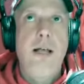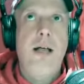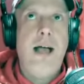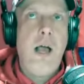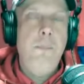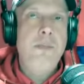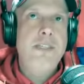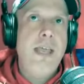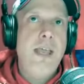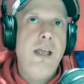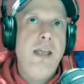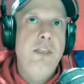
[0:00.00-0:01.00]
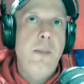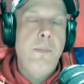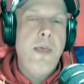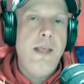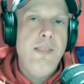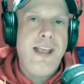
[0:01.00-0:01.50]
I'm saying in
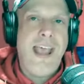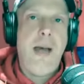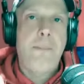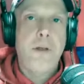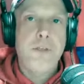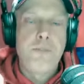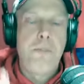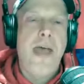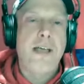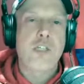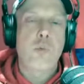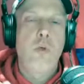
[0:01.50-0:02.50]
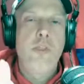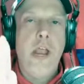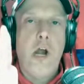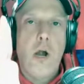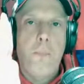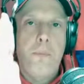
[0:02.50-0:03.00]
the Capitals' best, when
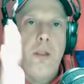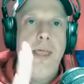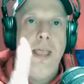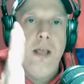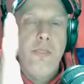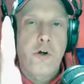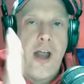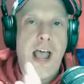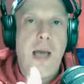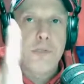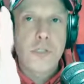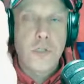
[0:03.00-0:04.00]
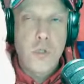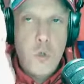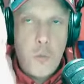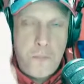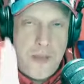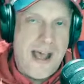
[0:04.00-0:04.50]
they are playing their
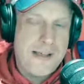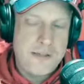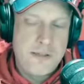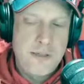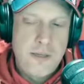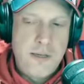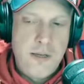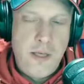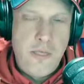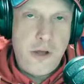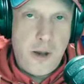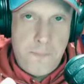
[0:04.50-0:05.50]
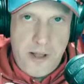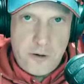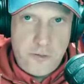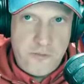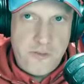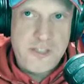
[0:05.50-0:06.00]
absolute best, they're
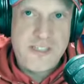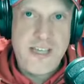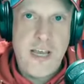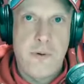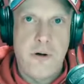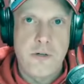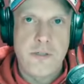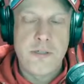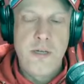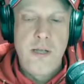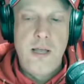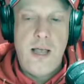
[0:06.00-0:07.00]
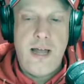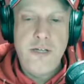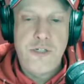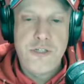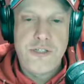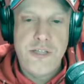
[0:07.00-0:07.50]
better than the Sabres. I
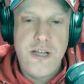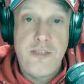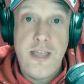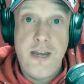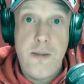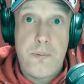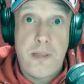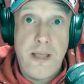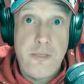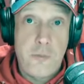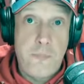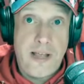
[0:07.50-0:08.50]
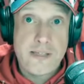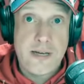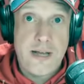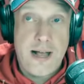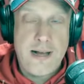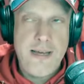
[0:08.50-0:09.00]
just think they didn't play their best
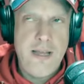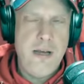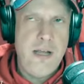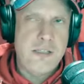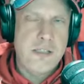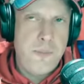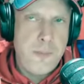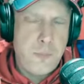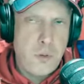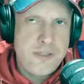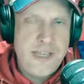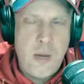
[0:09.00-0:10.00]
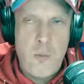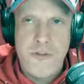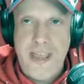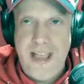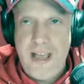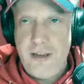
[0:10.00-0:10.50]
hockey. And some people would say, well,
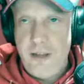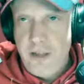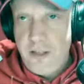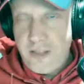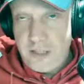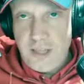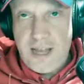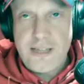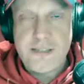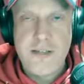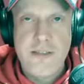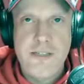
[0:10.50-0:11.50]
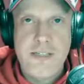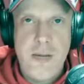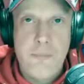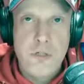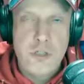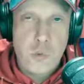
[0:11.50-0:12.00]
Dan, they lost to the
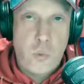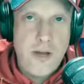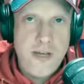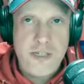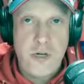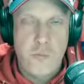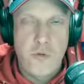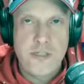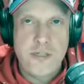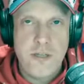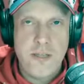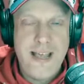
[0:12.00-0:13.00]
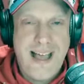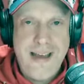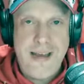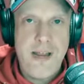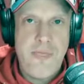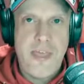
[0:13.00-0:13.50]
Sabres twice here recently. I
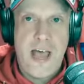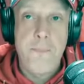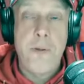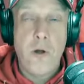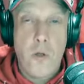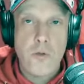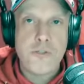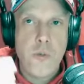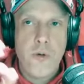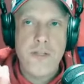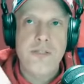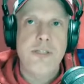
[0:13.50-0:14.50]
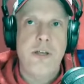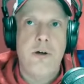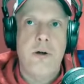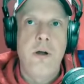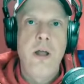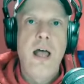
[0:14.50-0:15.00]
get that. But also
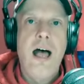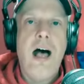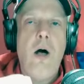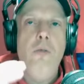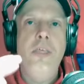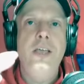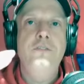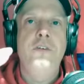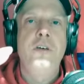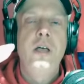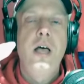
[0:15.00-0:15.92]
consider how they've